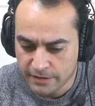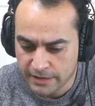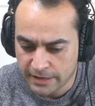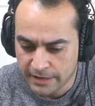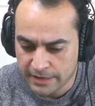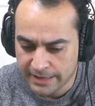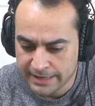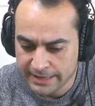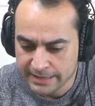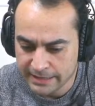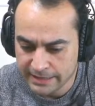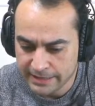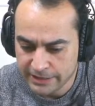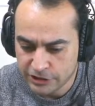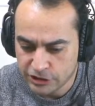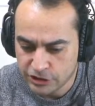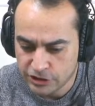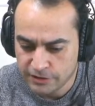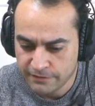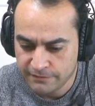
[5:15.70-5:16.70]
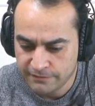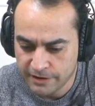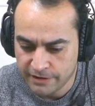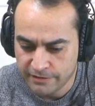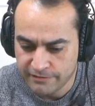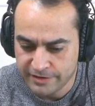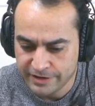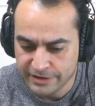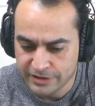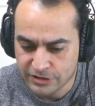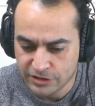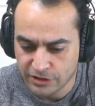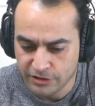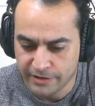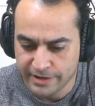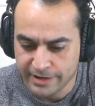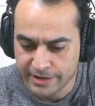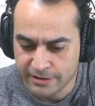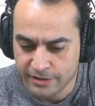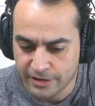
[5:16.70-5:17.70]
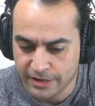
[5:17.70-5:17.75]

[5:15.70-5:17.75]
English. Very, very sorry.